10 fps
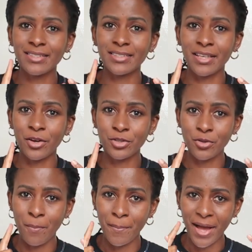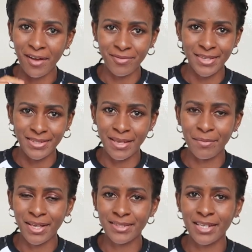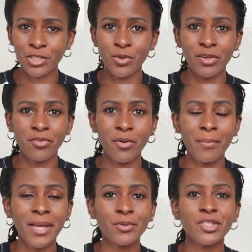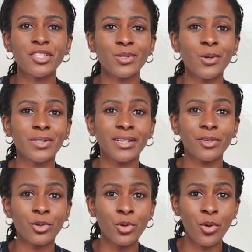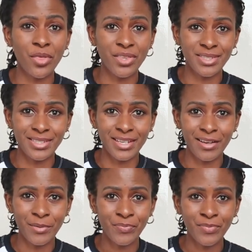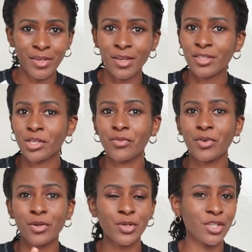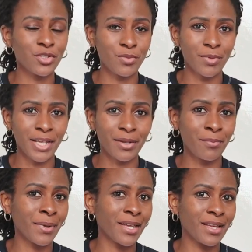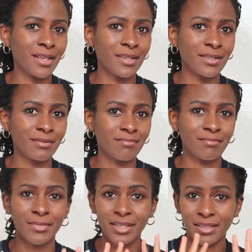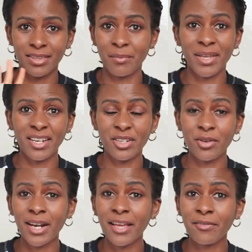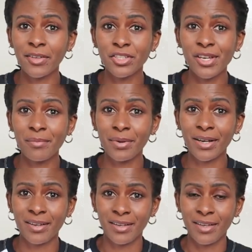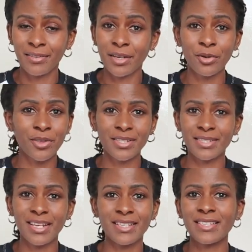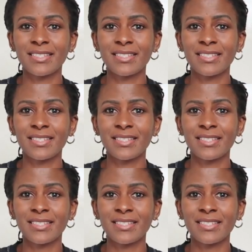they also have the same exact one for men, which is called the North Star. So if you're looking to make the men in your life a jumper, the North Star is